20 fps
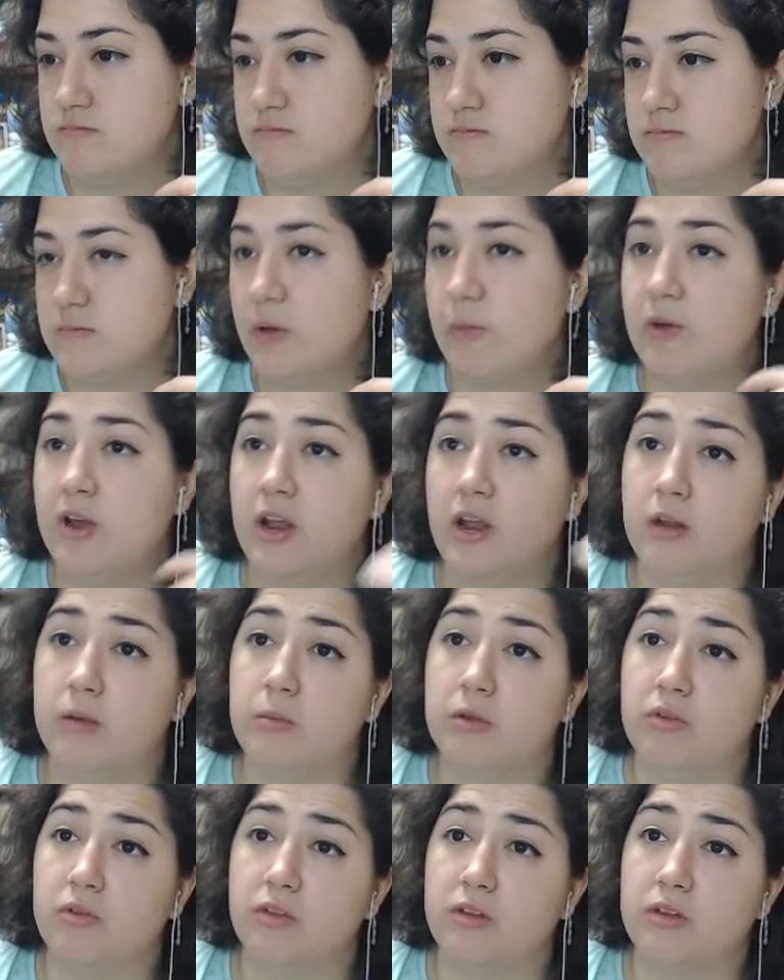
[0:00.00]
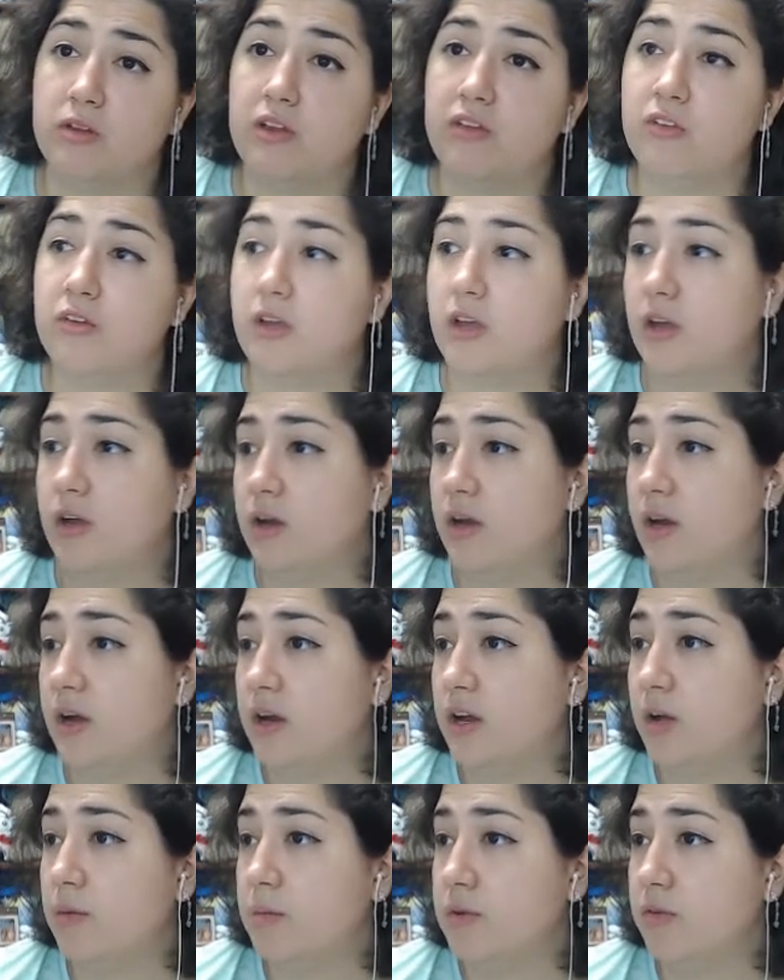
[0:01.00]
I ran out of music. That's okay. I
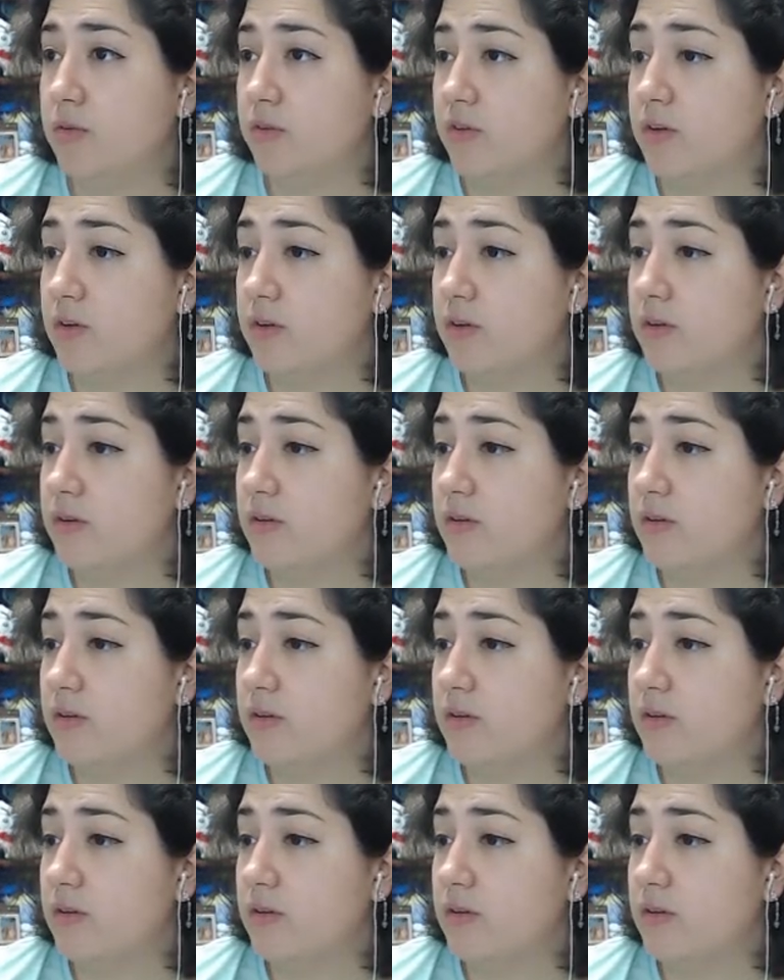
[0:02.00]
got music.